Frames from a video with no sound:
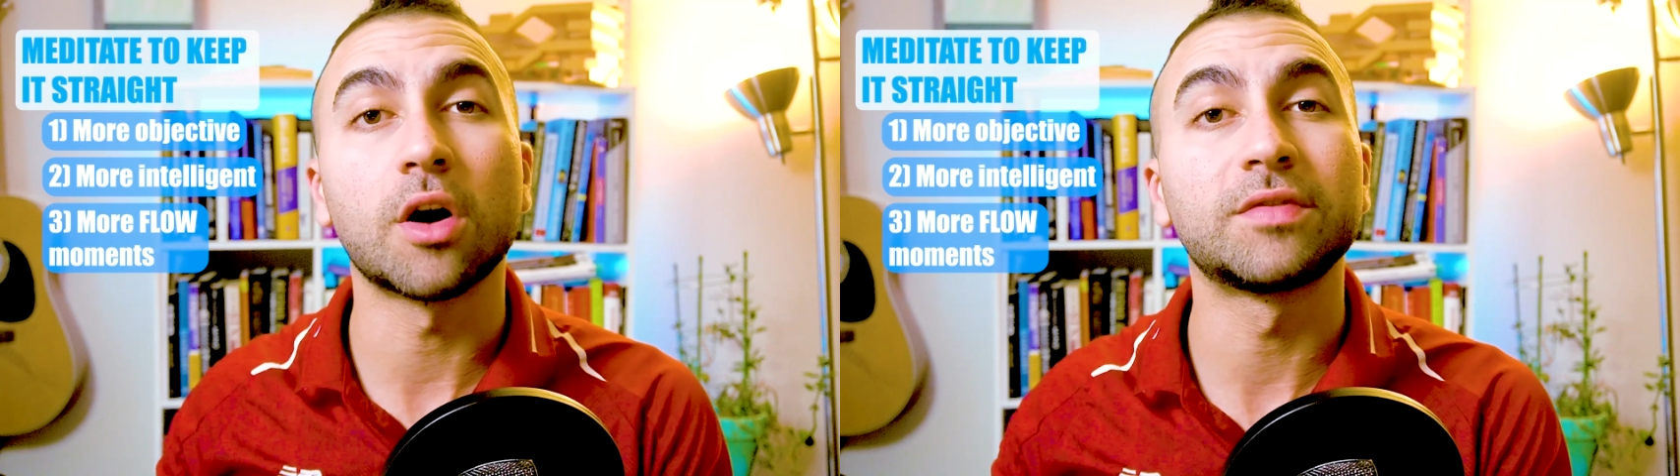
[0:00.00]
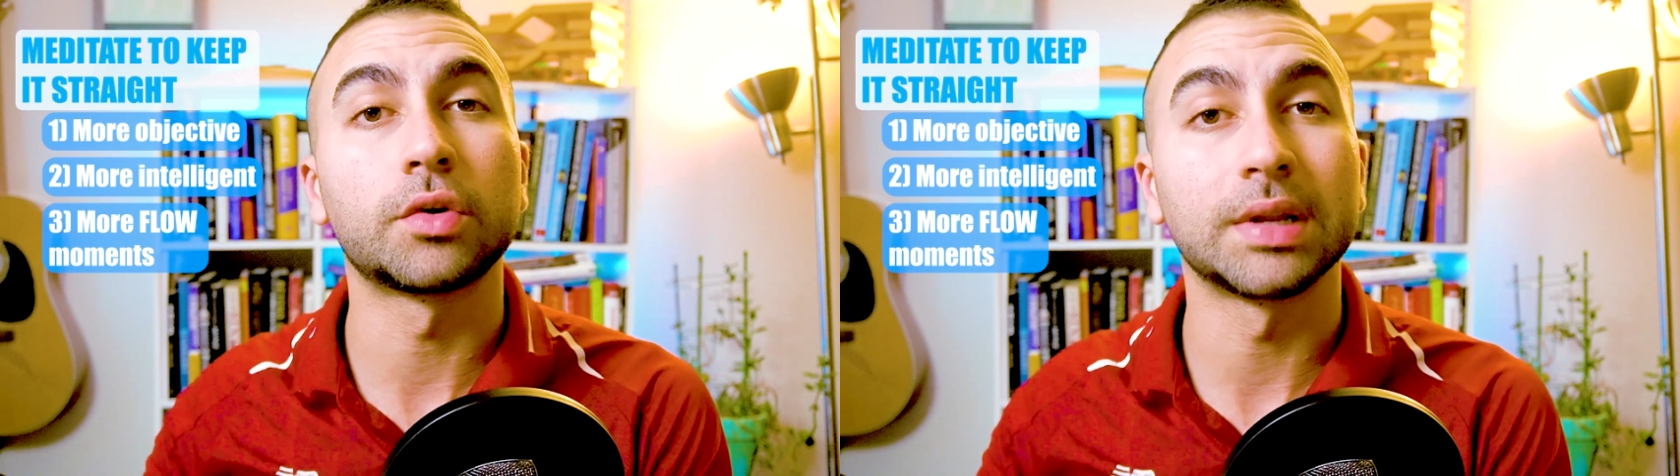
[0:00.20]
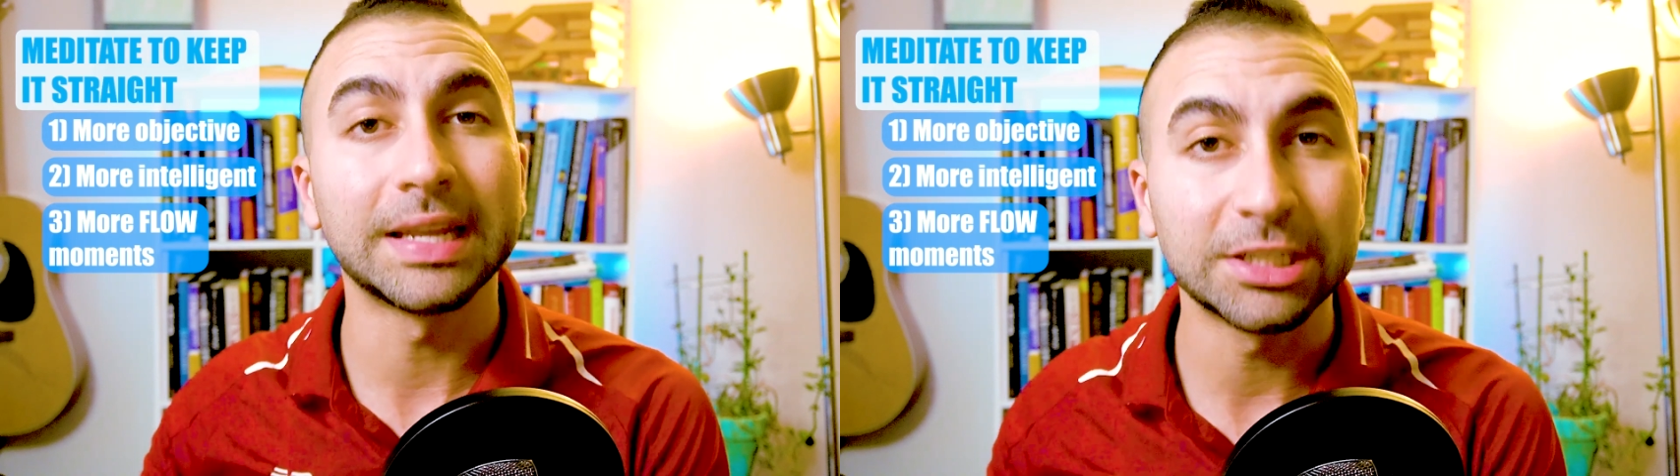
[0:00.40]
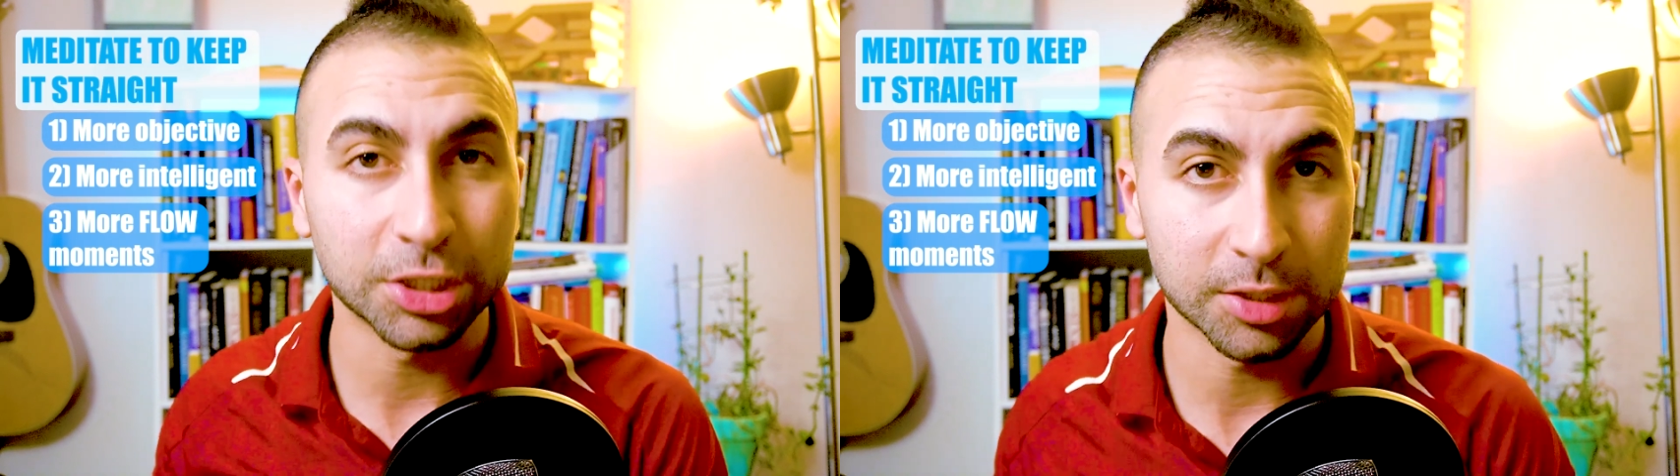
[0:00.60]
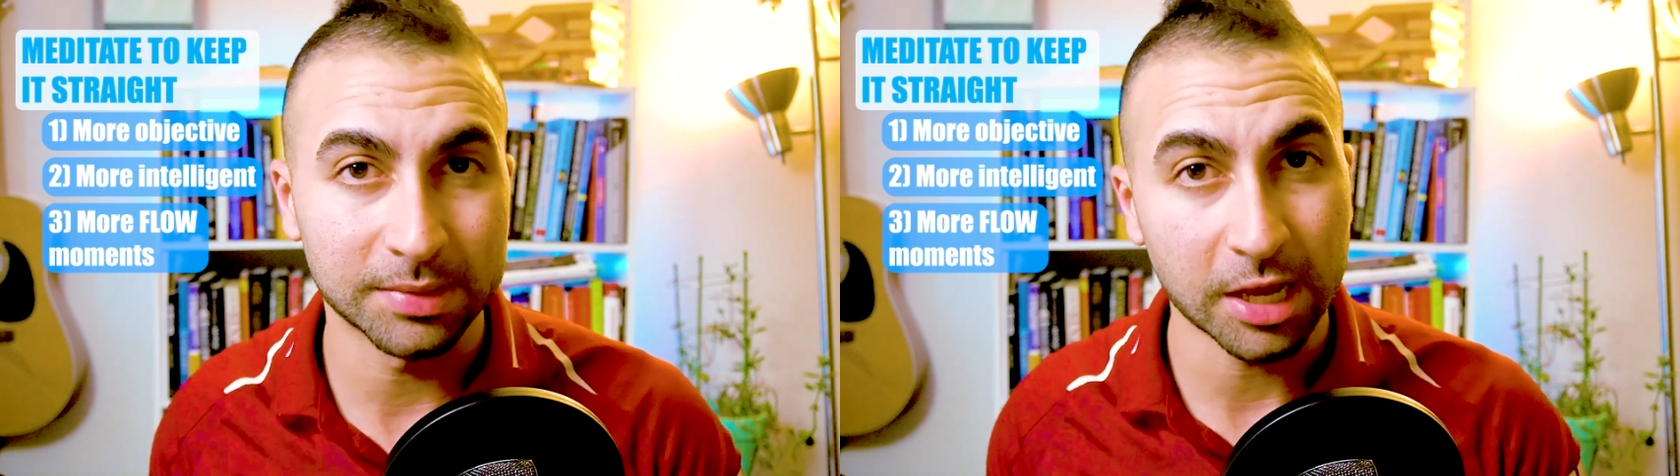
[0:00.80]
of the
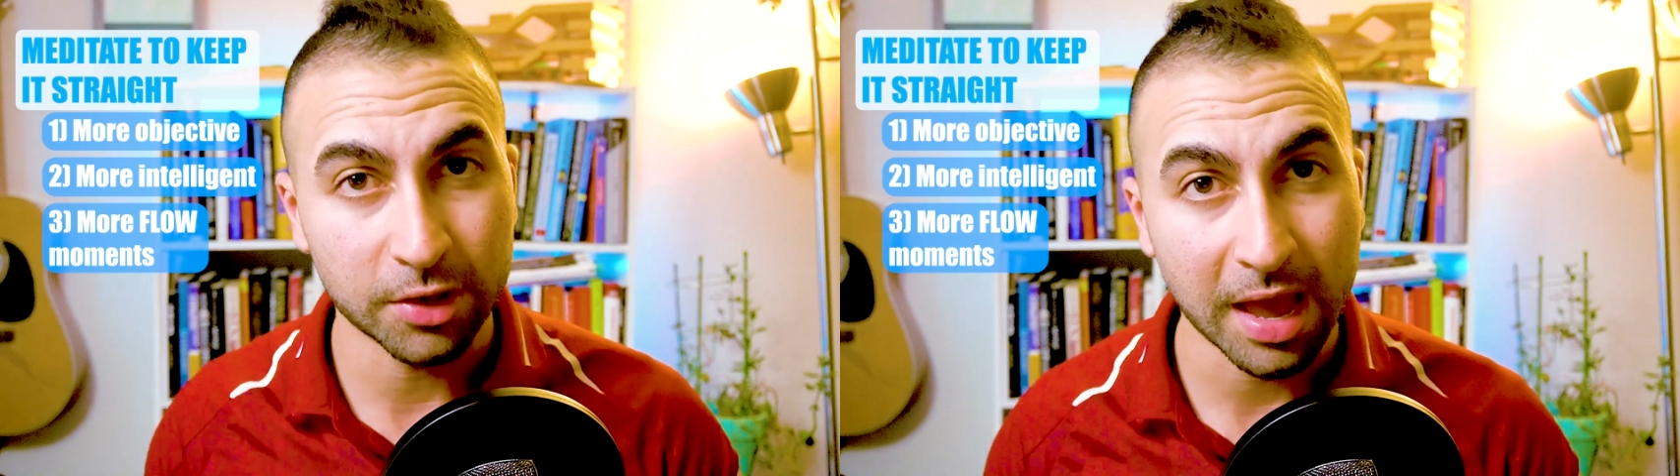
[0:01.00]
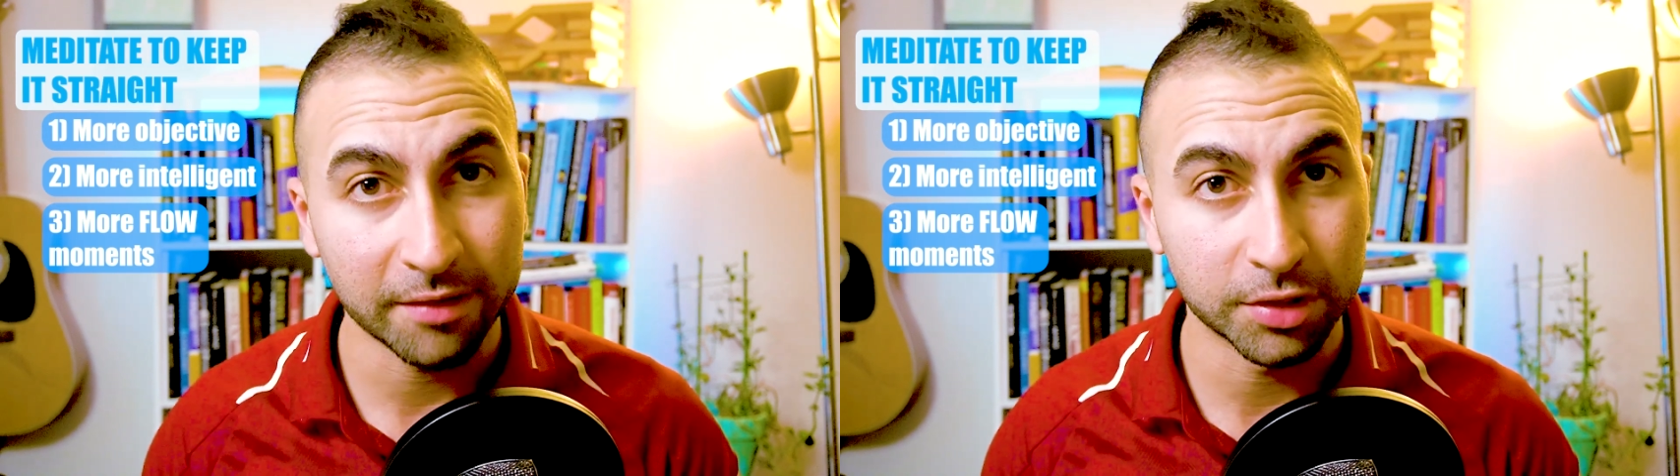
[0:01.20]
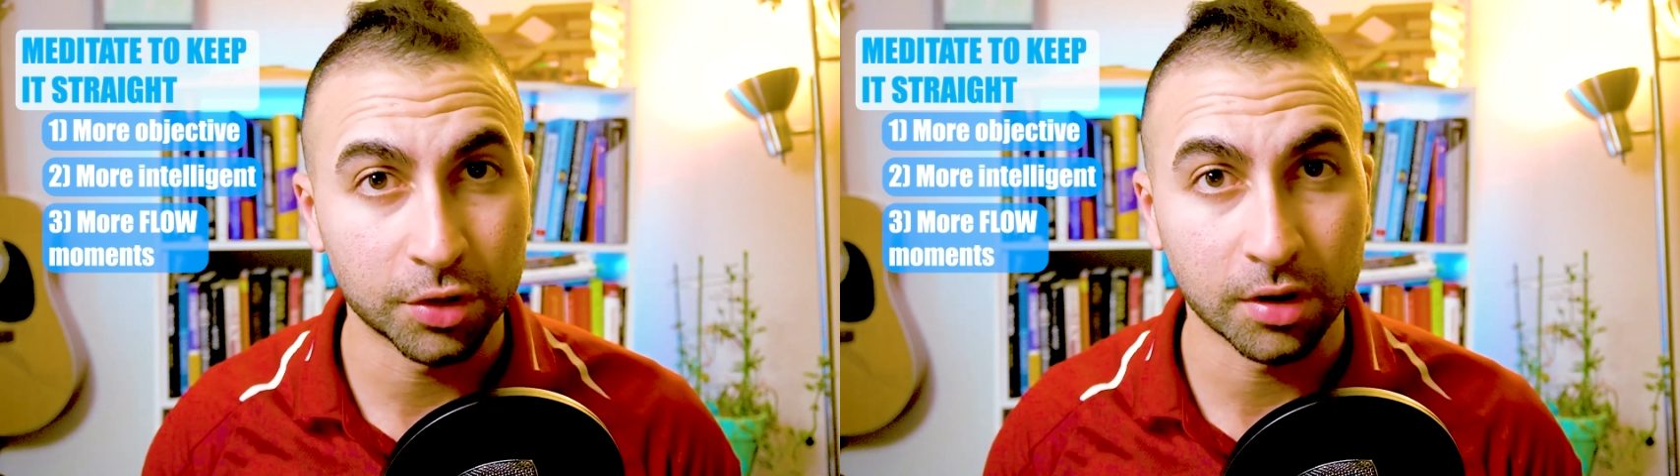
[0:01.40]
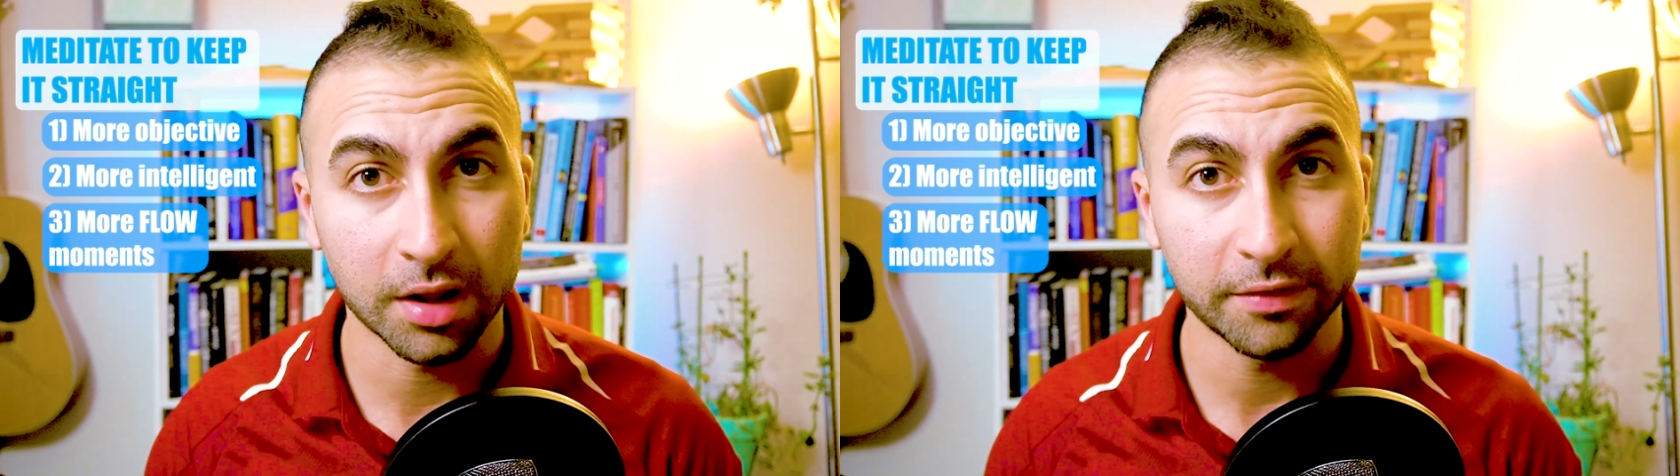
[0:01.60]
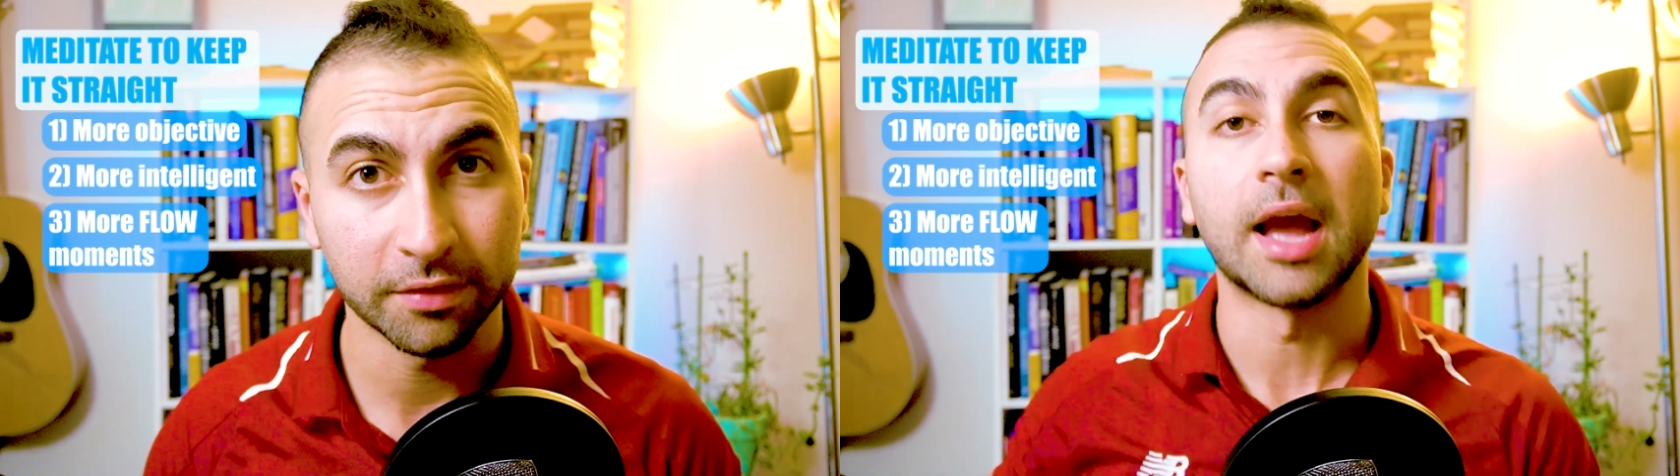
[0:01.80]
relationships that you have in your life,